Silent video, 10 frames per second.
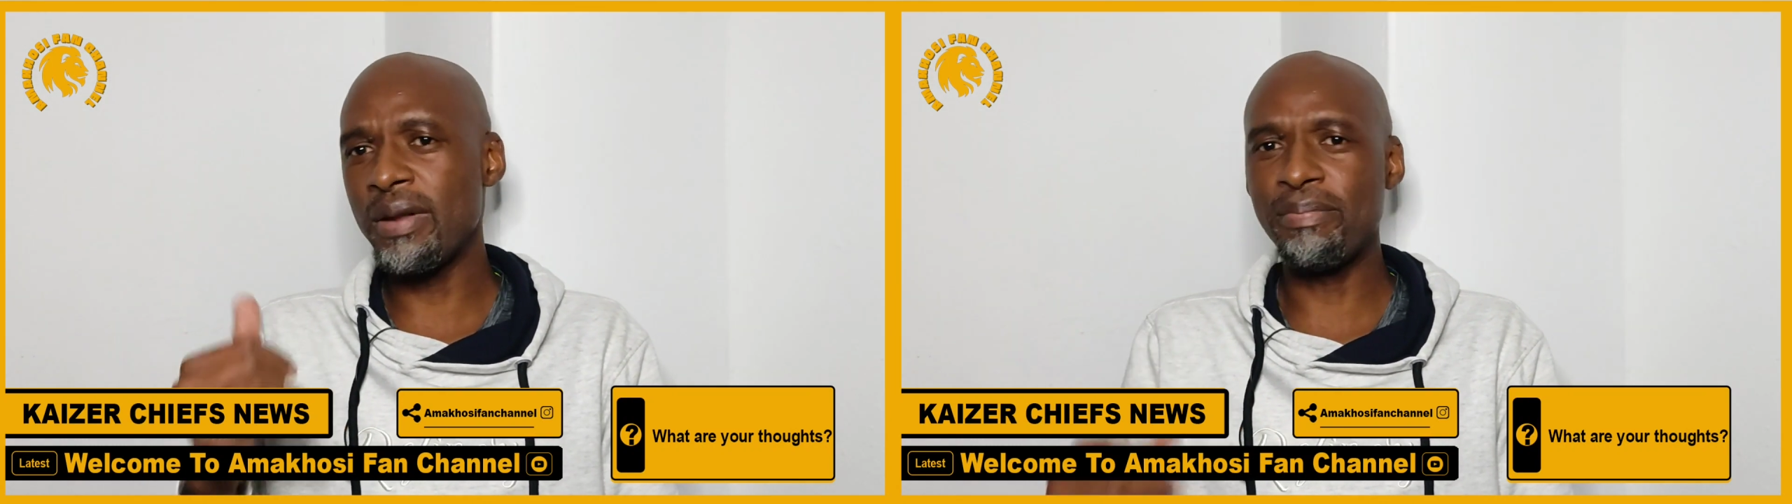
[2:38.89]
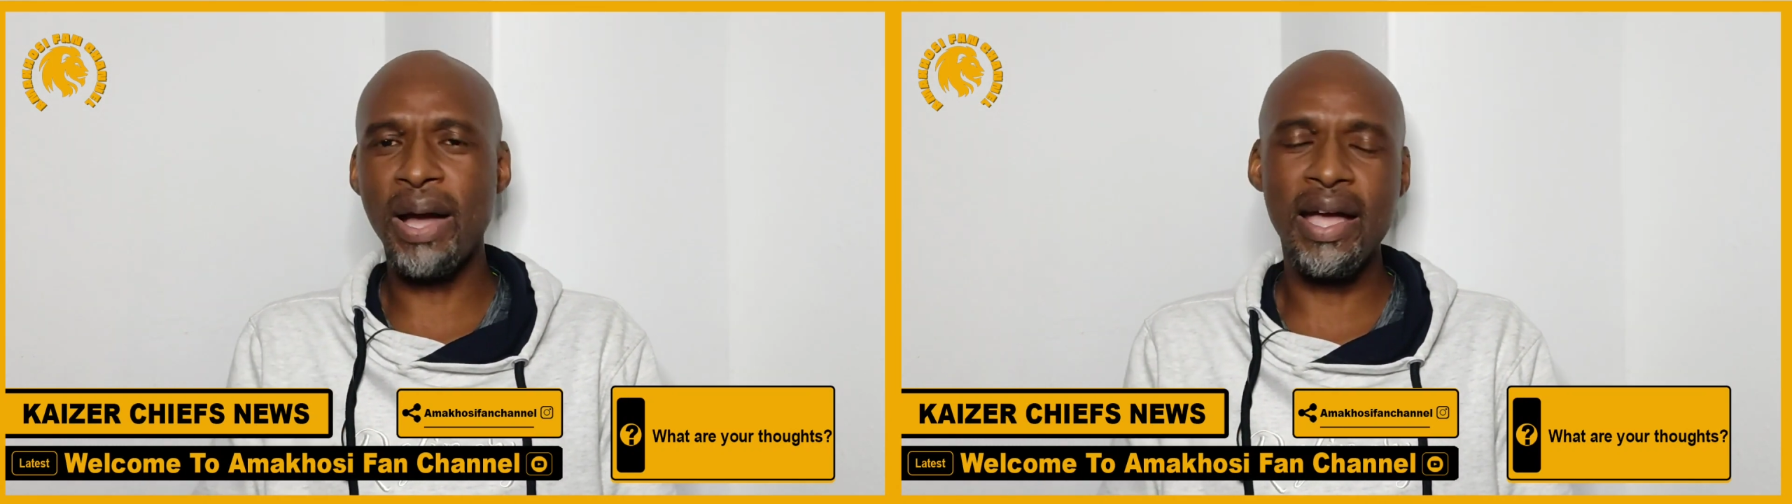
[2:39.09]

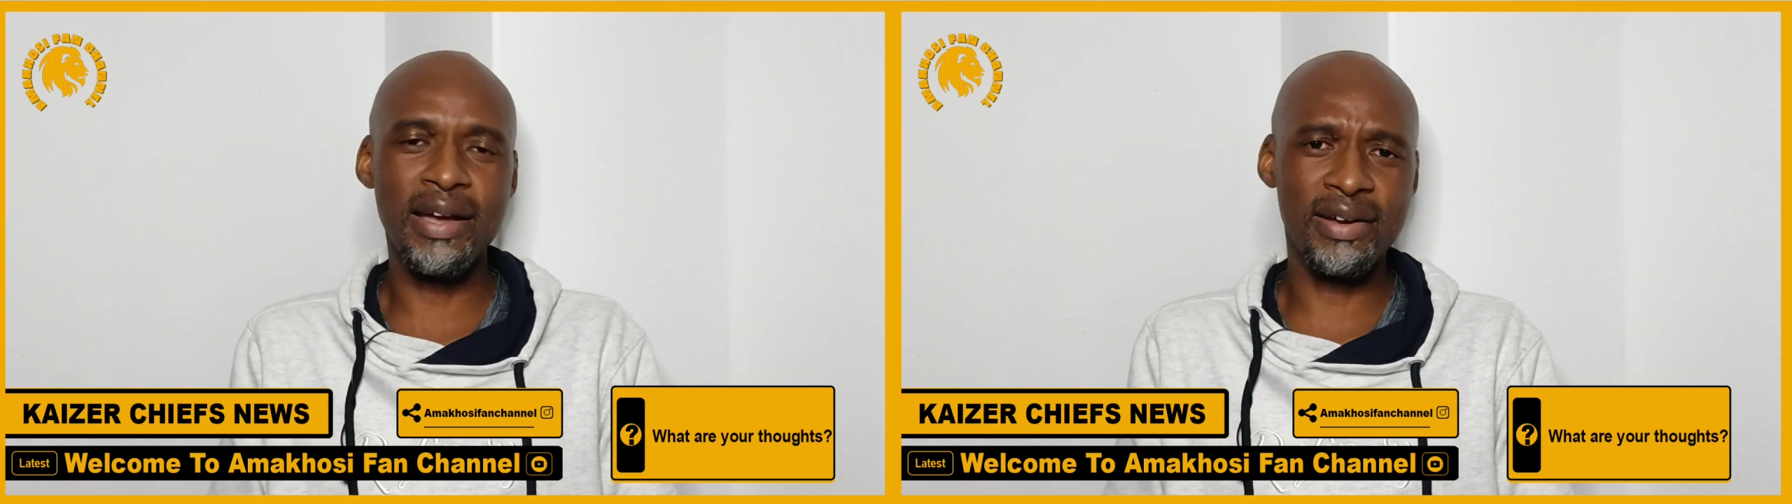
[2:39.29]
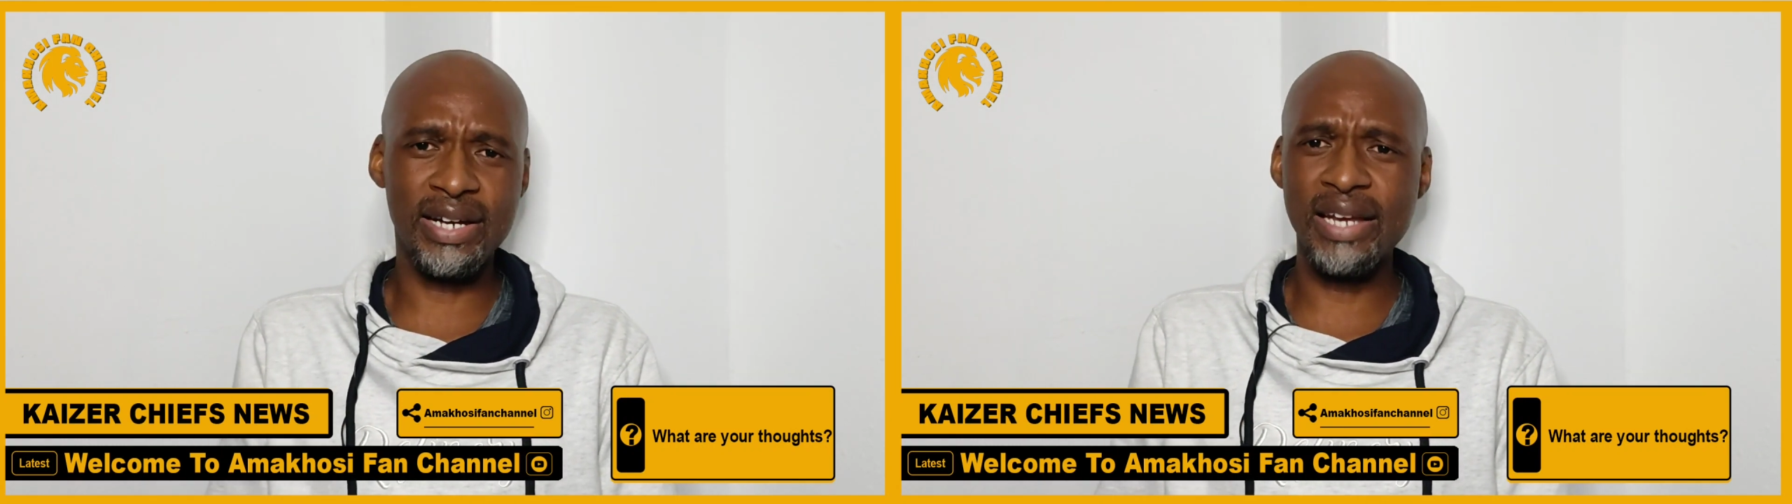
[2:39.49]
and
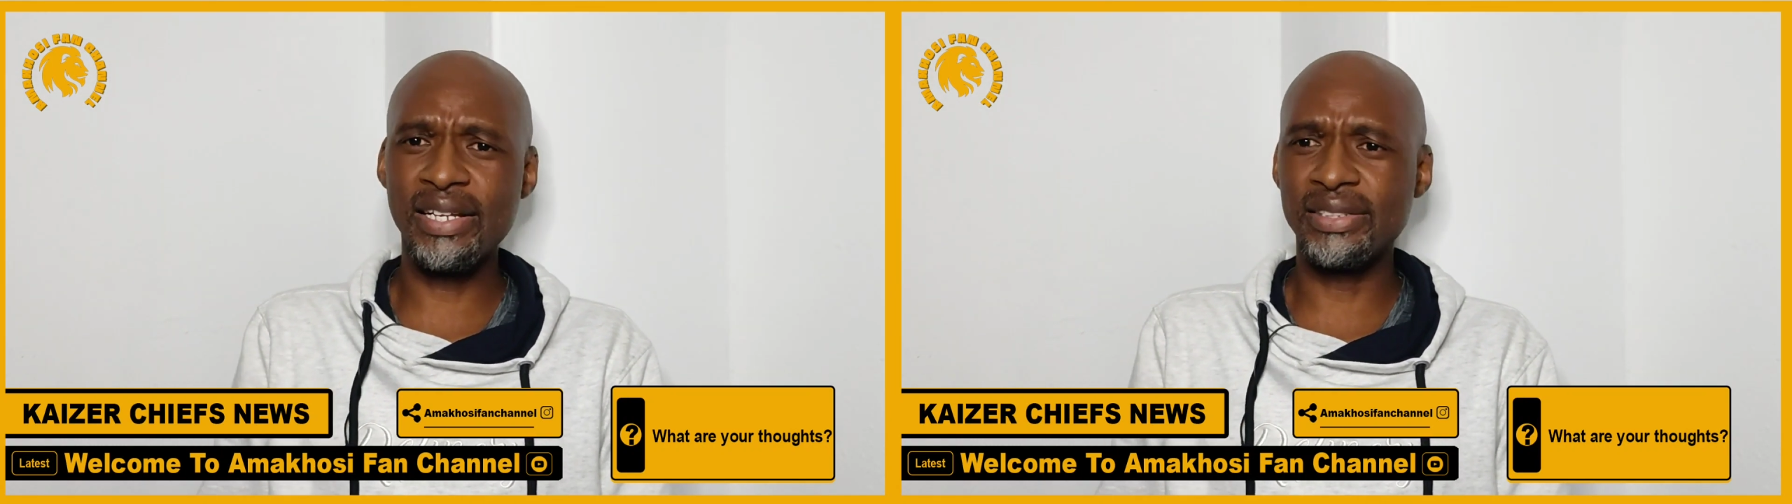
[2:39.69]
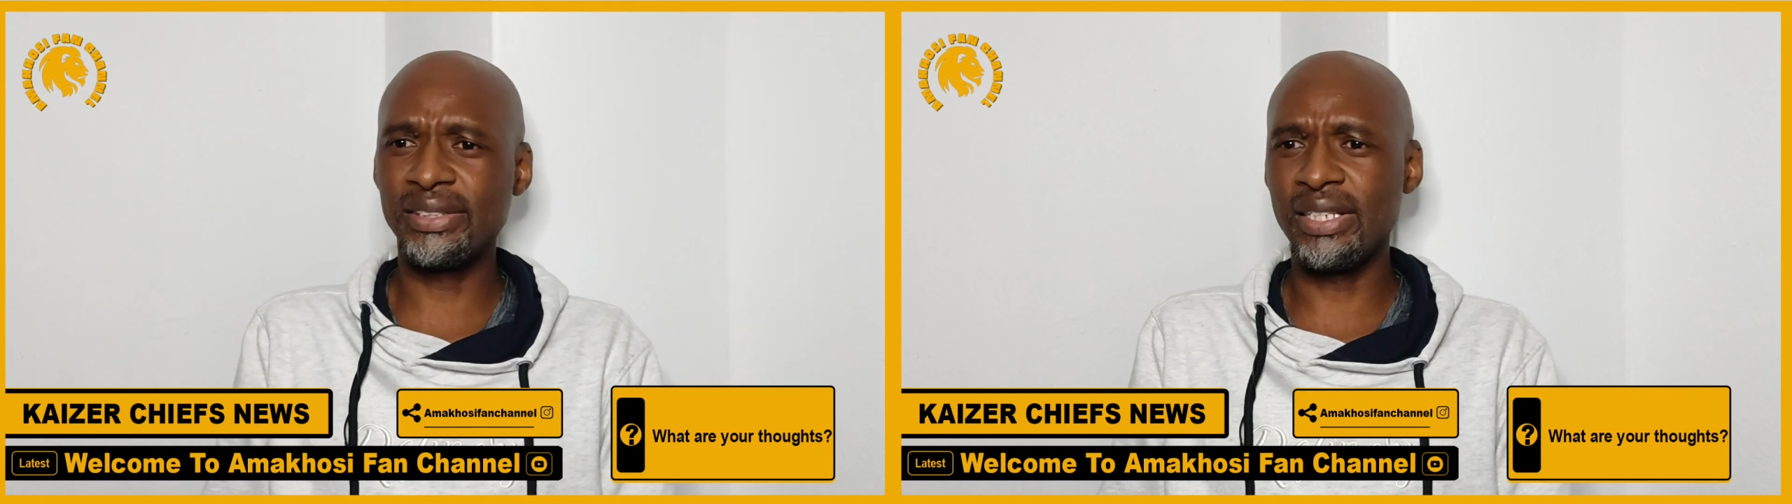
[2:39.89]
buy
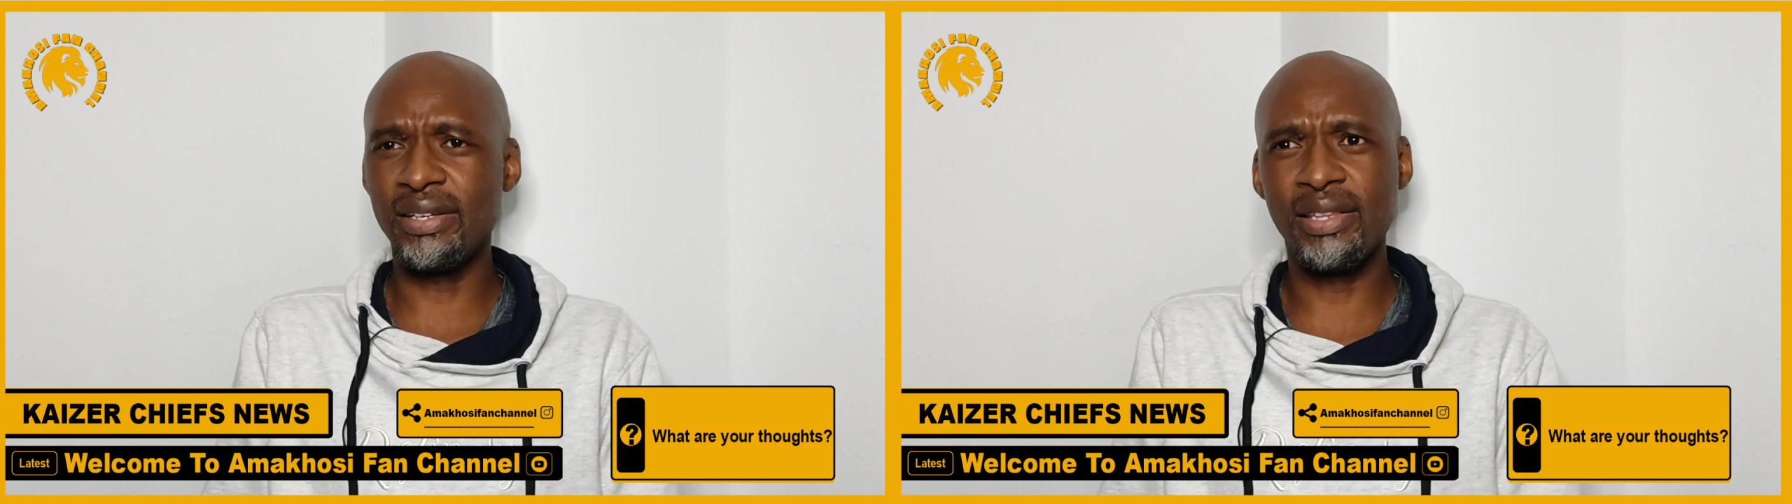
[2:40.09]
Rayners,